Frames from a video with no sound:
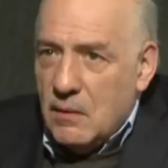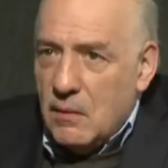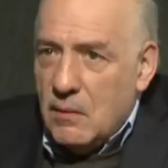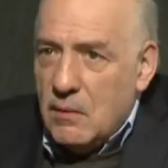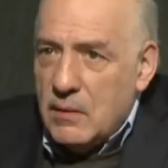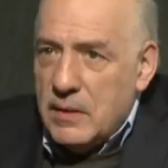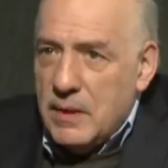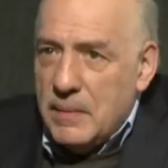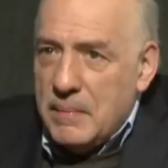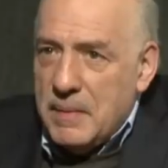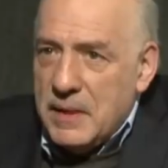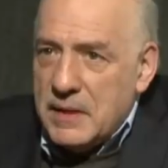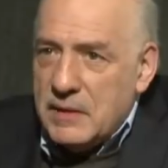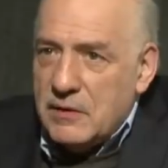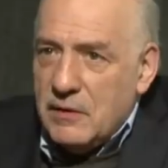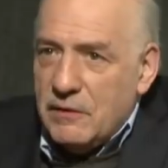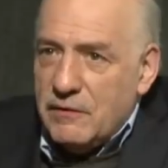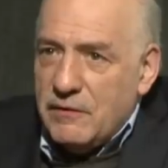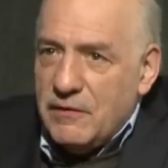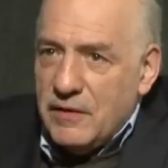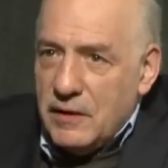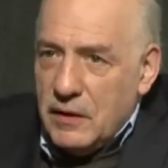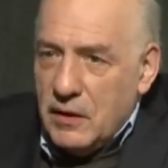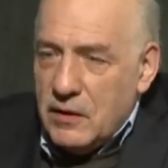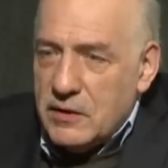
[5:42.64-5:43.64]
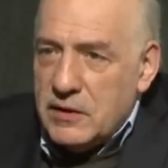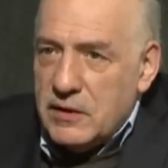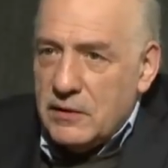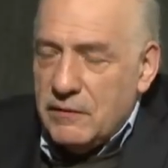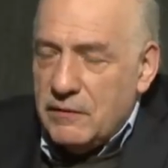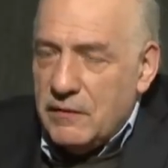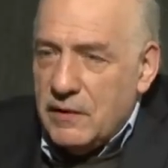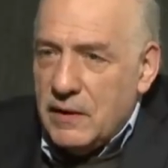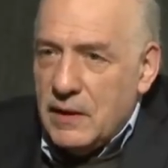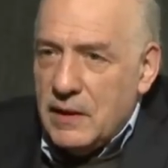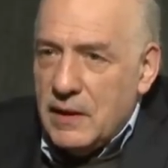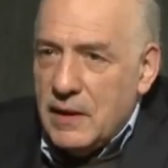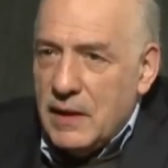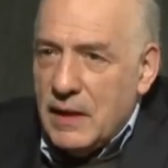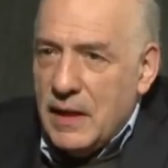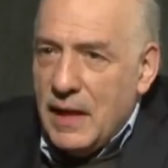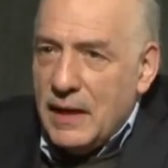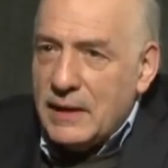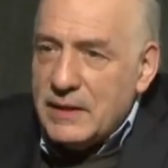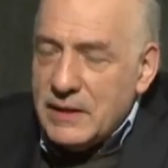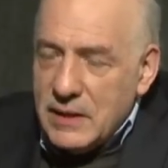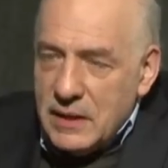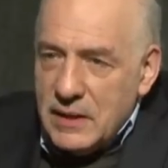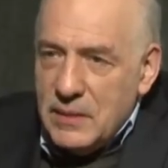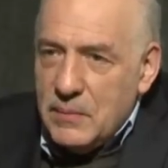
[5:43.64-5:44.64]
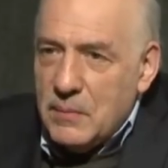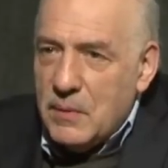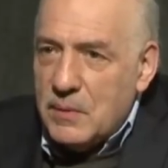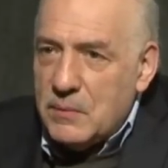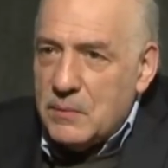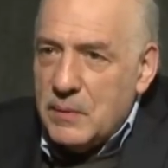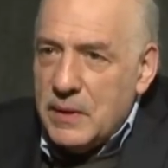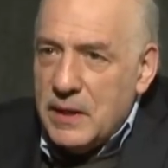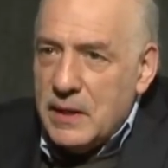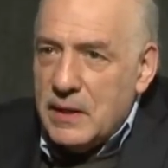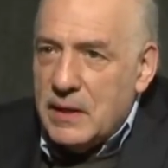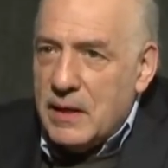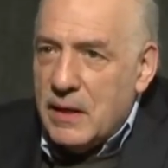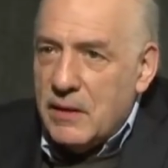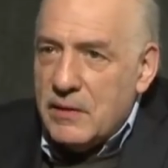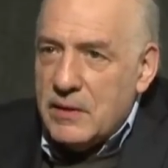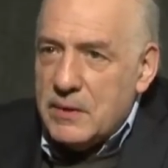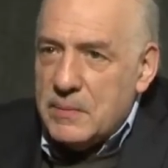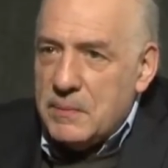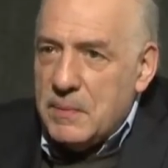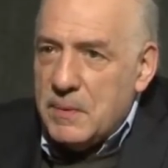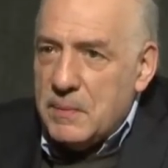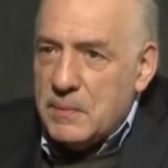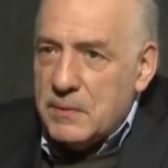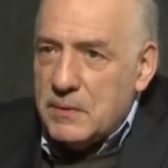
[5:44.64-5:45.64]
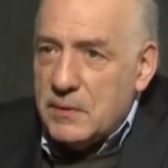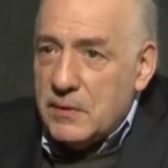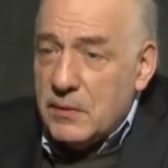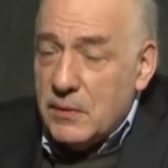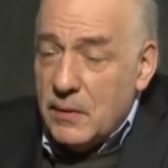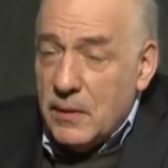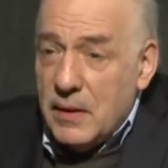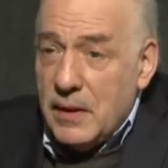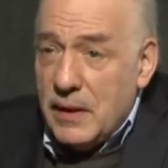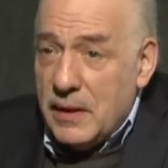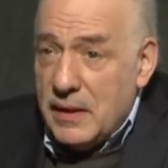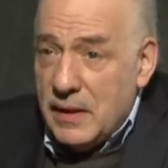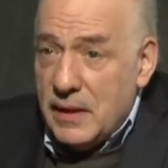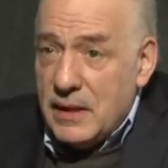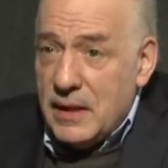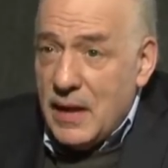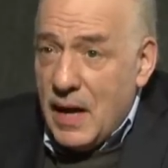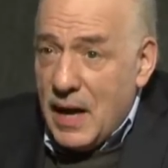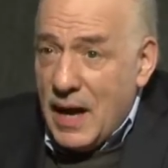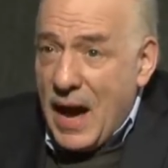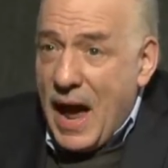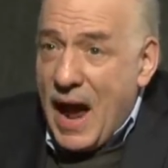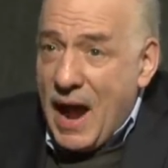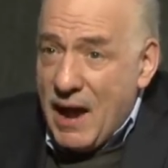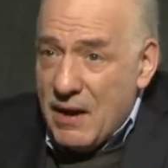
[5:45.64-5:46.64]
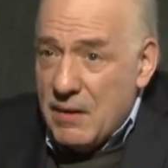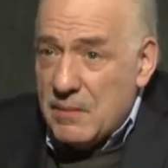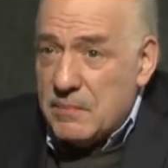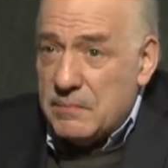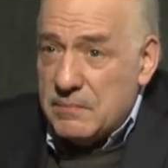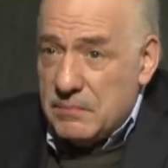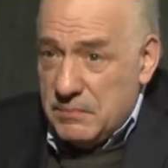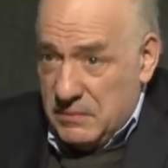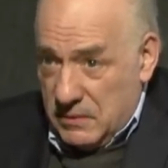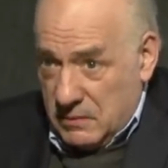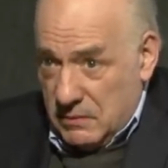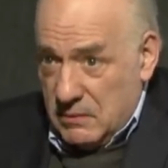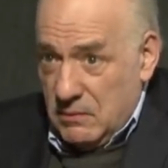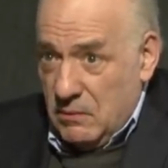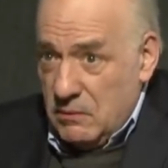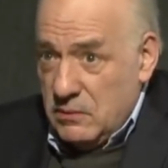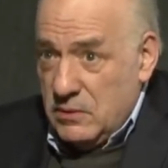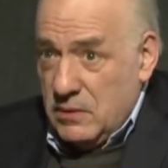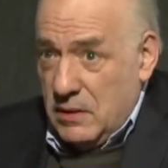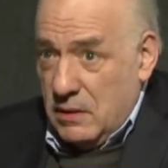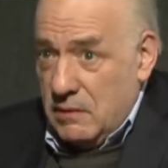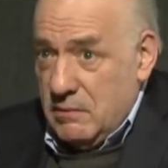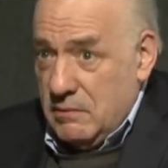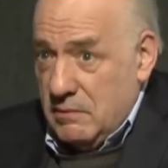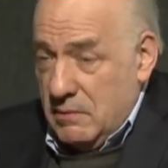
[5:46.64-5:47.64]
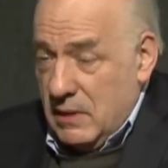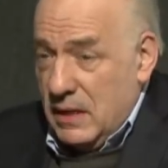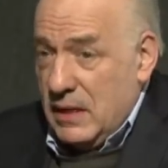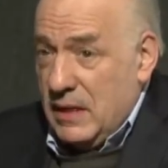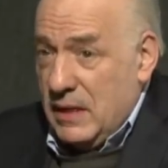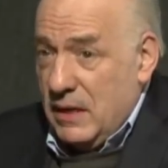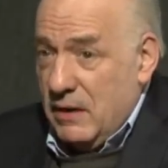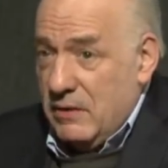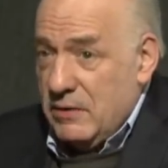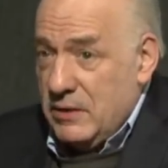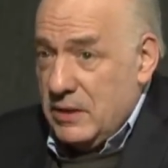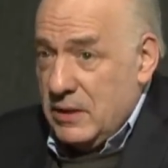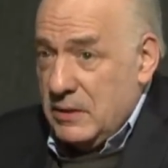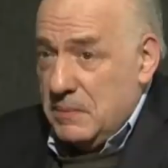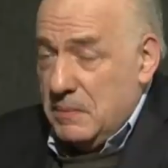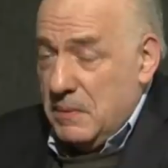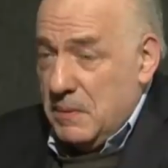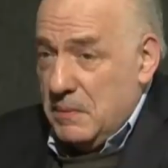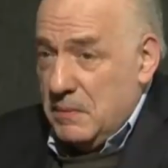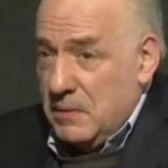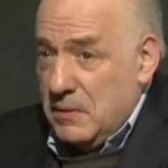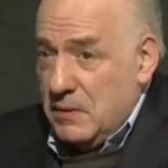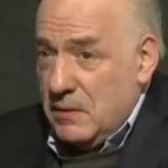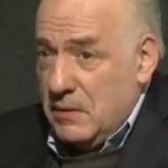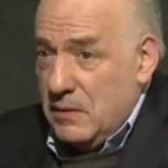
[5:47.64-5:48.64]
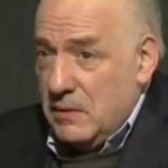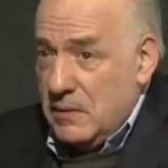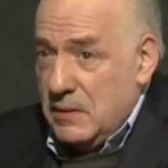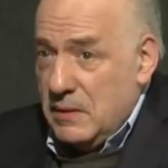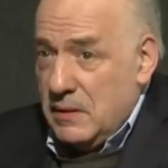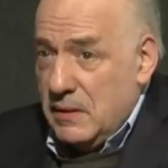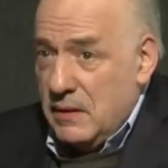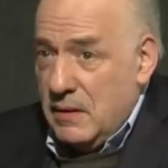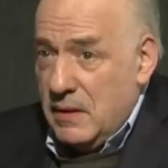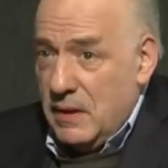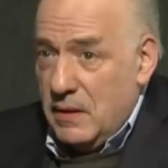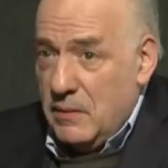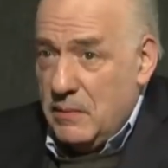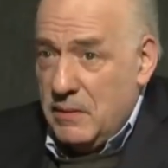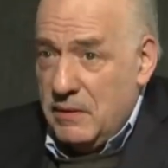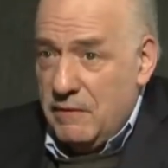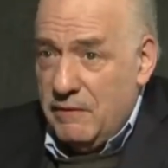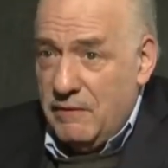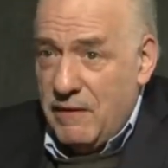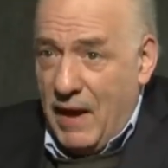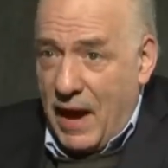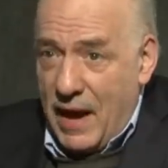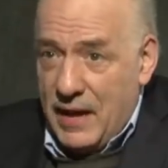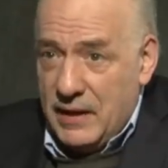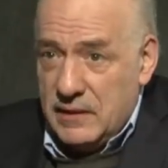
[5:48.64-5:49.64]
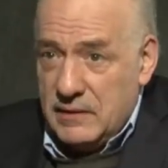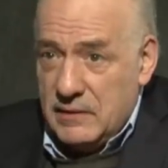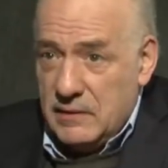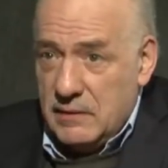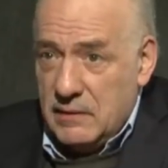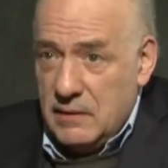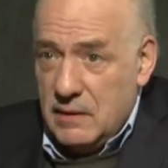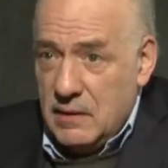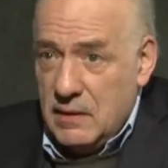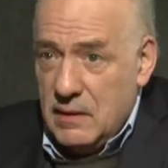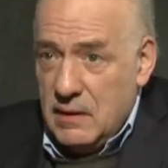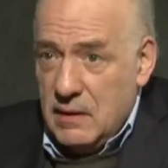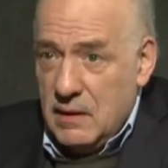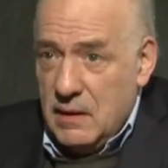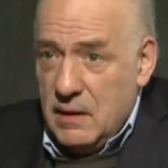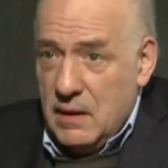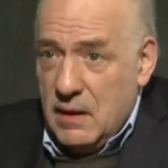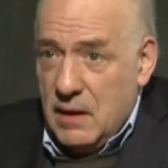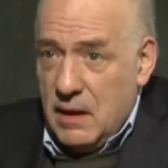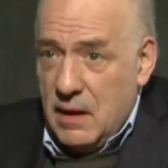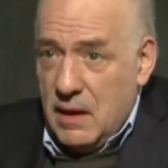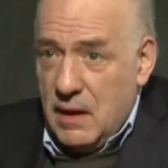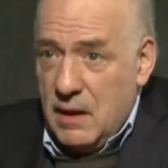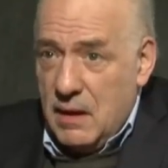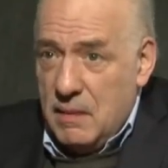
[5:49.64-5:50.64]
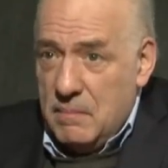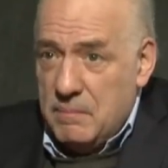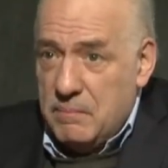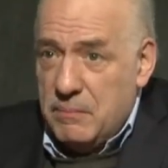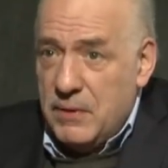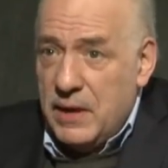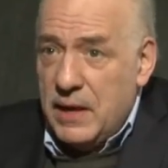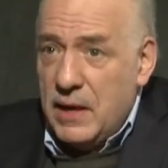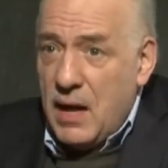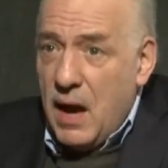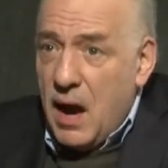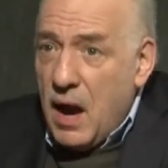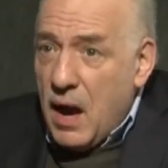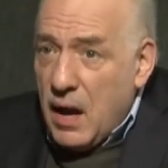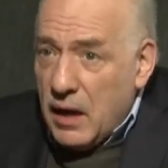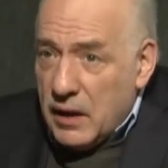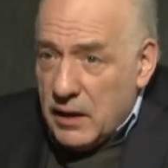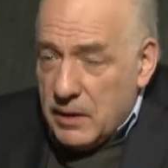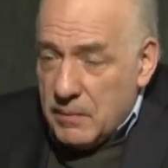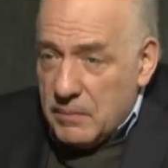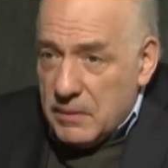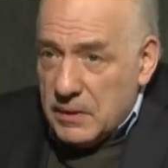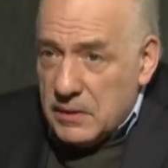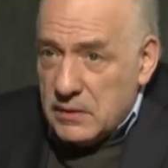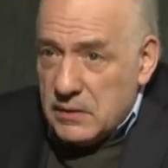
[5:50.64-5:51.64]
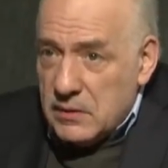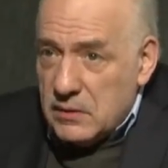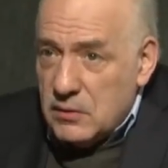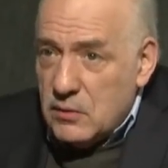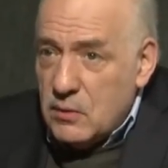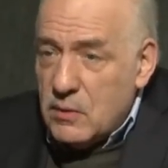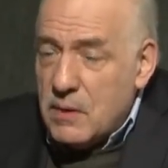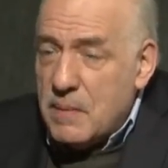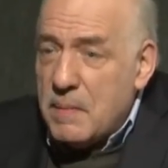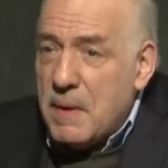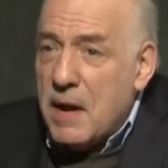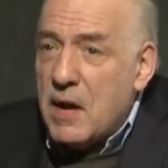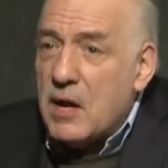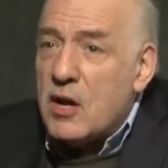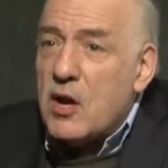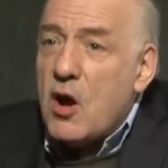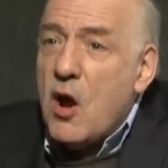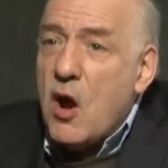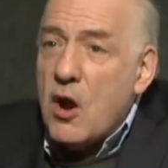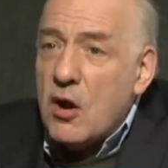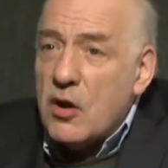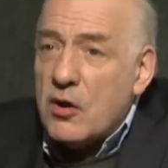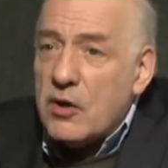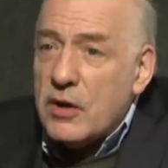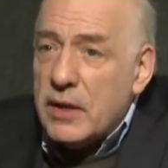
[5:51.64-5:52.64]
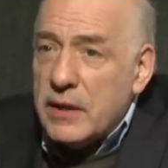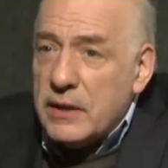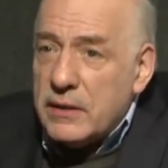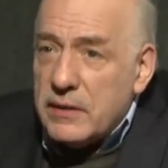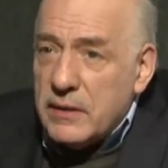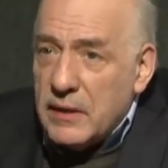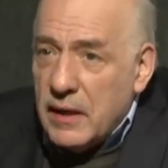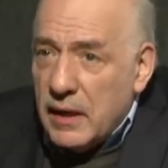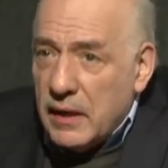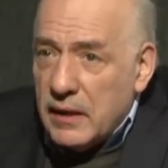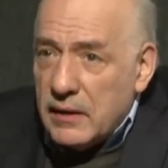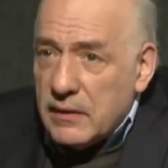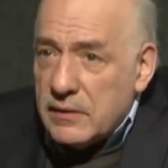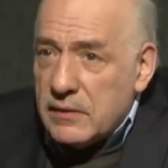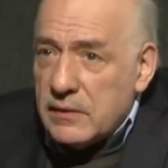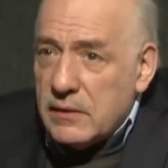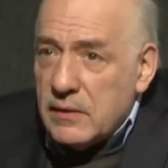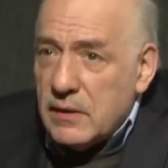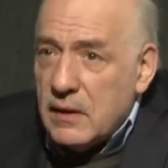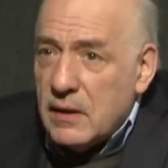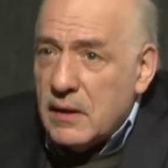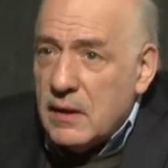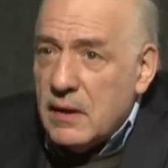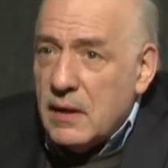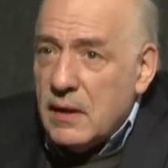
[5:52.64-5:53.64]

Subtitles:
or they're based on philosophy. Actually, what we encourage people to do, and I think Young Arabs also encourages people to do, is to think with facts, bring arguments, talk about concrete things,